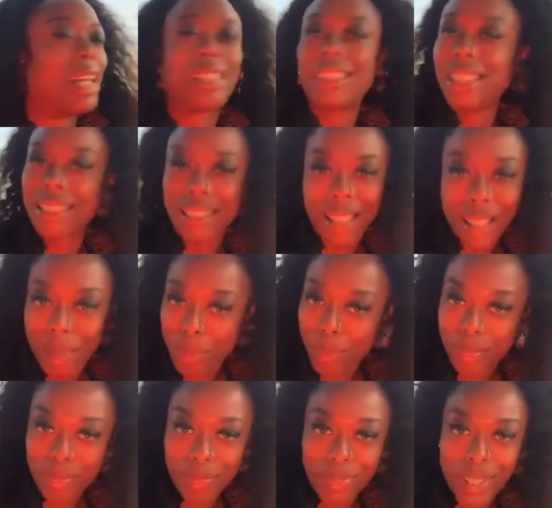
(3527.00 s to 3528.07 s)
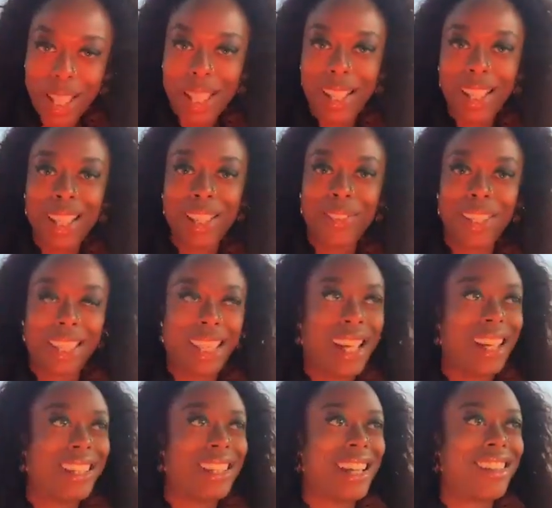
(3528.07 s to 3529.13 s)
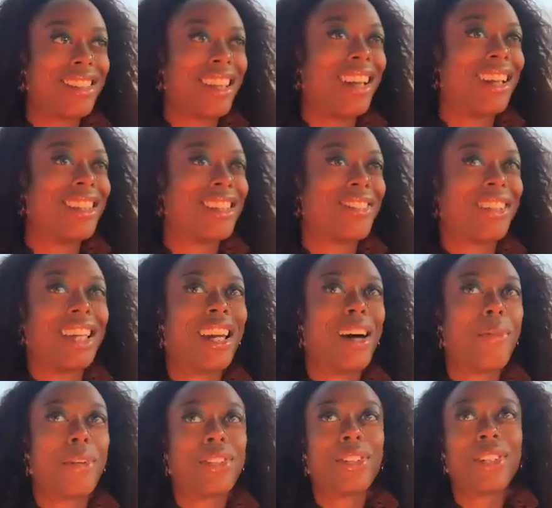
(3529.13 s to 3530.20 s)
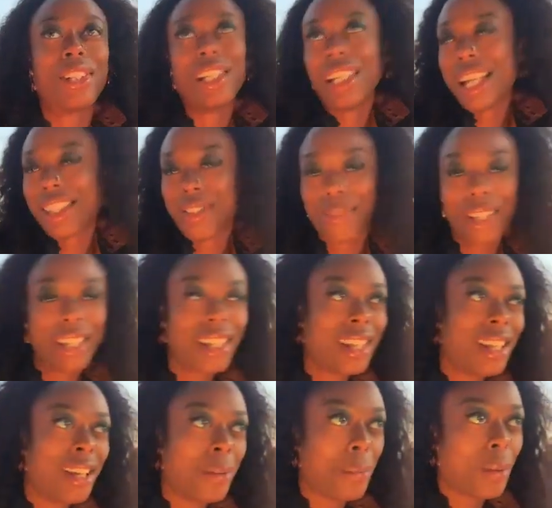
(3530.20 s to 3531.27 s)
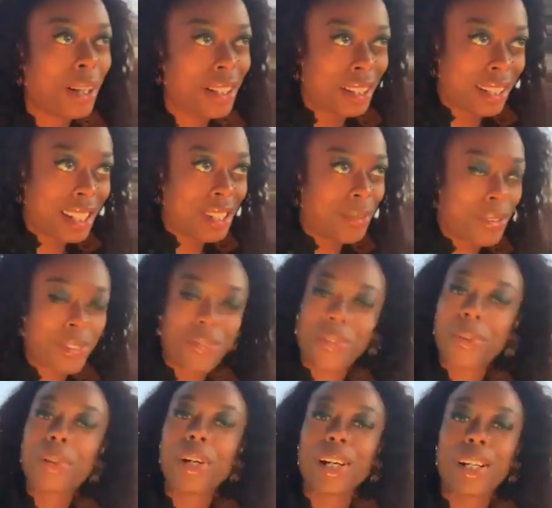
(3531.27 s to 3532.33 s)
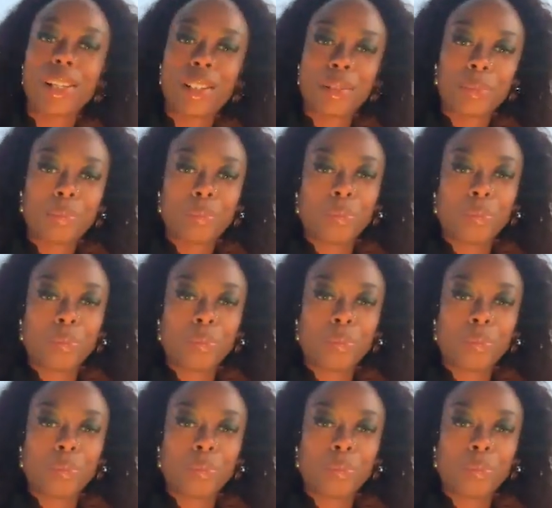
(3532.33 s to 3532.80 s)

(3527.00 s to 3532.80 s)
shake things up with that chance, with that opportunity. That's what this was for.